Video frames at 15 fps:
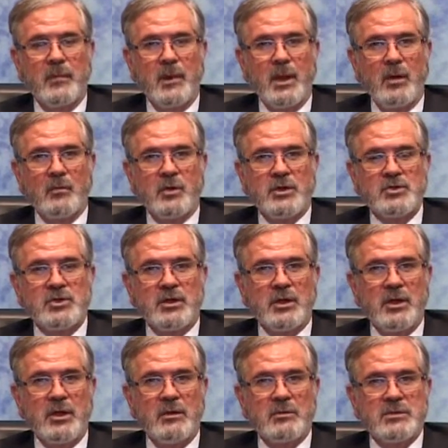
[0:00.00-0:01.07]

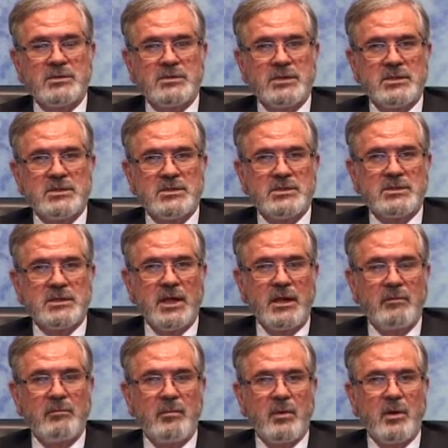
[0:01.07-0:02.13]
Originally, it was the state
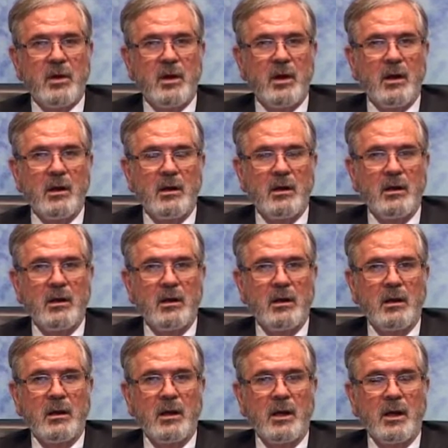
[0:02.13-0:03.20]
bar,
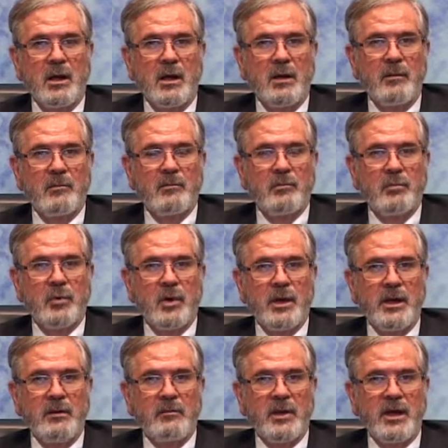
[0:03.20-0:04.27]
brought
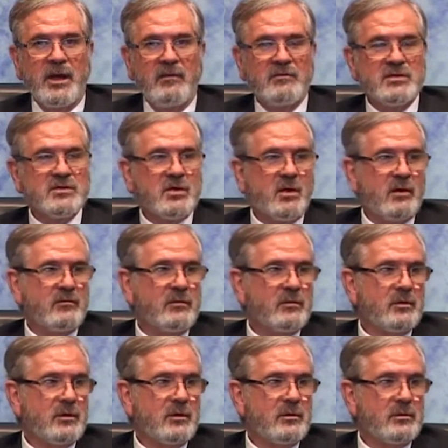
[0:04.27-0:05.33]
in by Evans Harville,
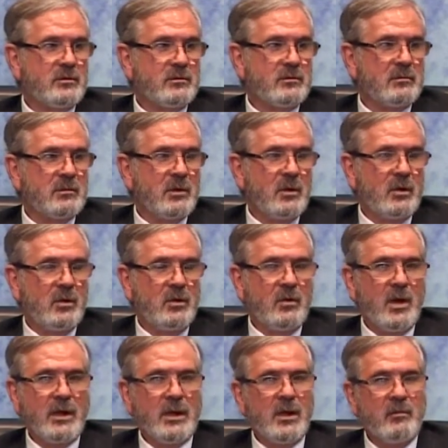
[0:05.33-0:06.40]
who
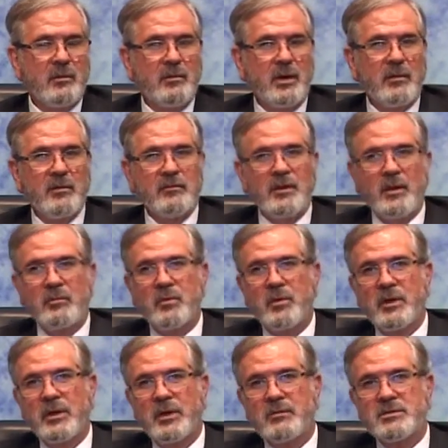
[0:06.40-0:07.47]
I can't remember if at that
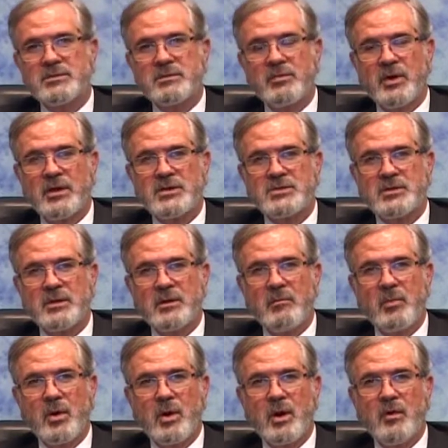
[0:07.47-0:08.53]
point he was the president of the
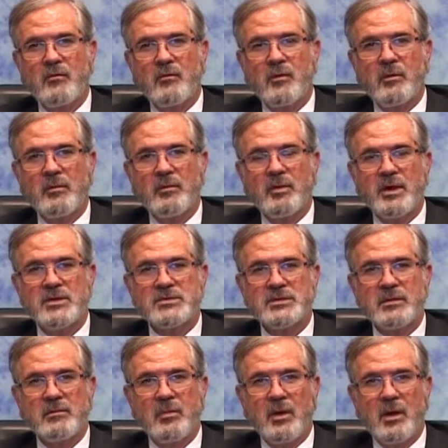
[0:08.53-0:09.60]
bar or former president
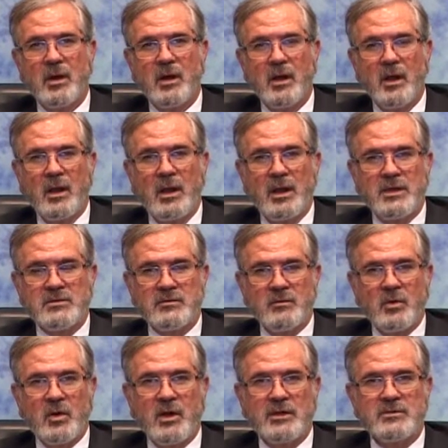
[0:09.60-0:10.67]
of the bar. He's from
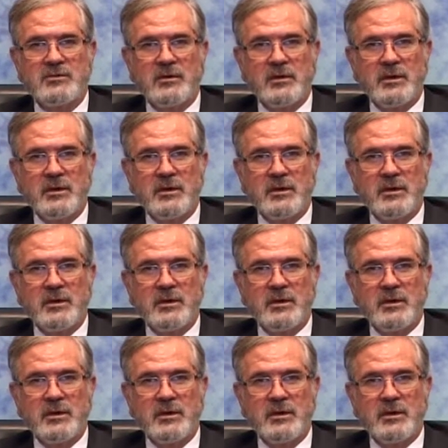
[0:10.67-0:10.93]
Clarksville.